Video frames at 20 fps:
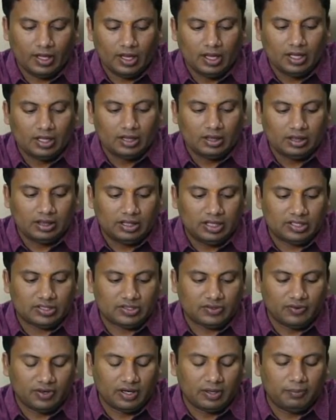This
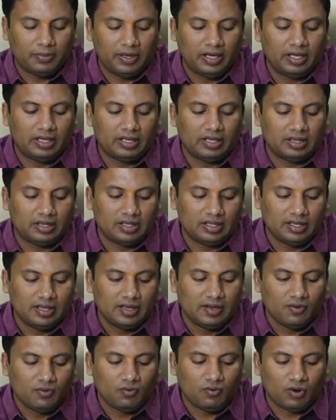will be
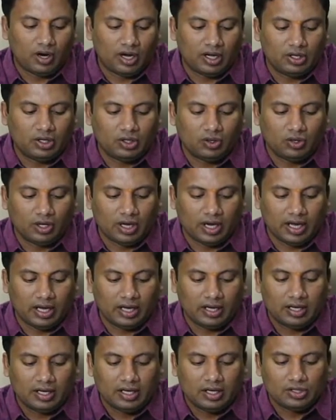1 to 9.
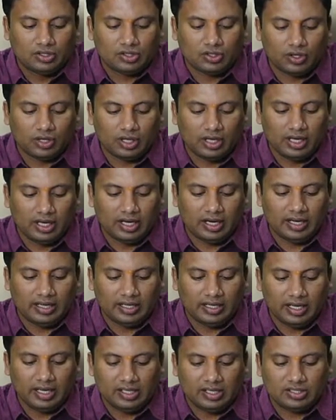So here it
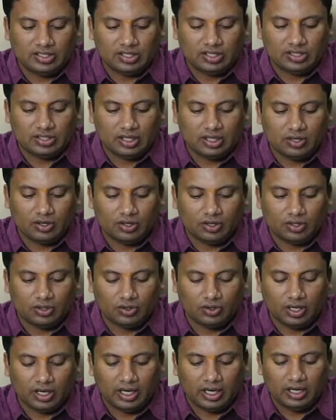is 0 to
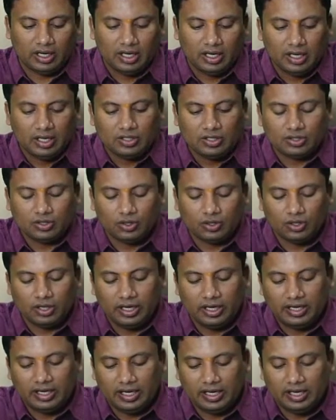9. So it
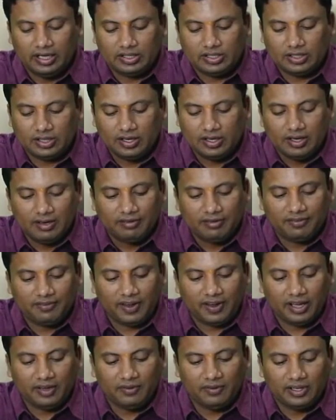is
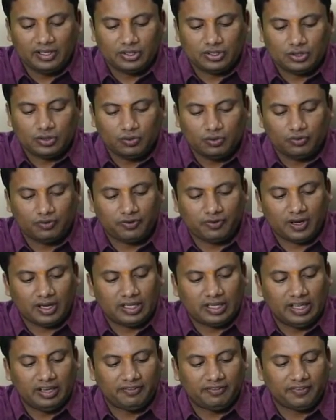5 into
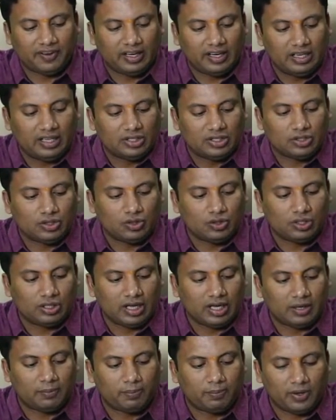45 into
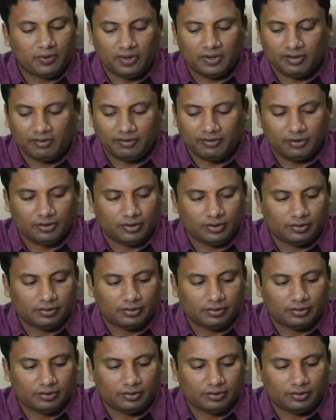10 power 4.